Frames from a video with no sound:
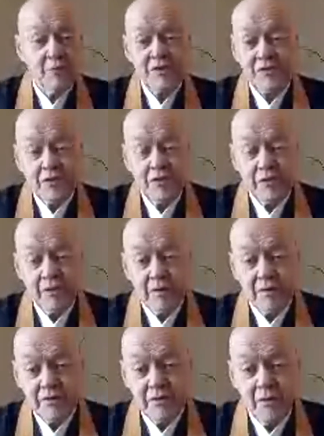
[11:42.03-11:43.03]
risk
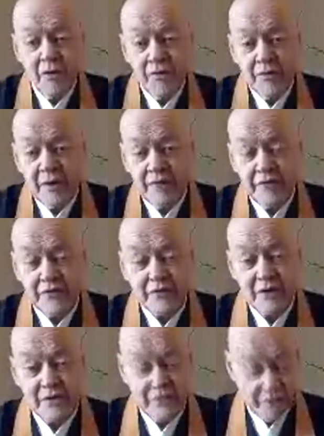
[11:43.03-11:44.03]
your own
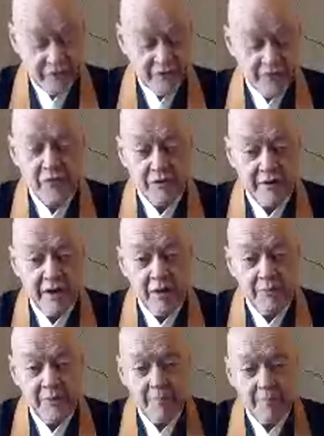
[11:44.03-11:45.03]
physical existence in order to
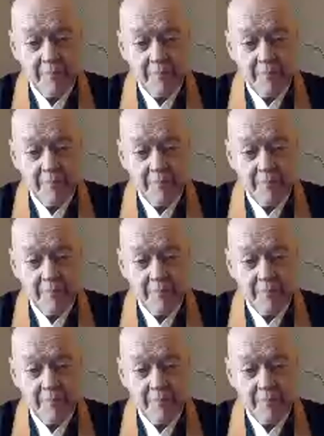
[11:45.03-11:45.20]
help them,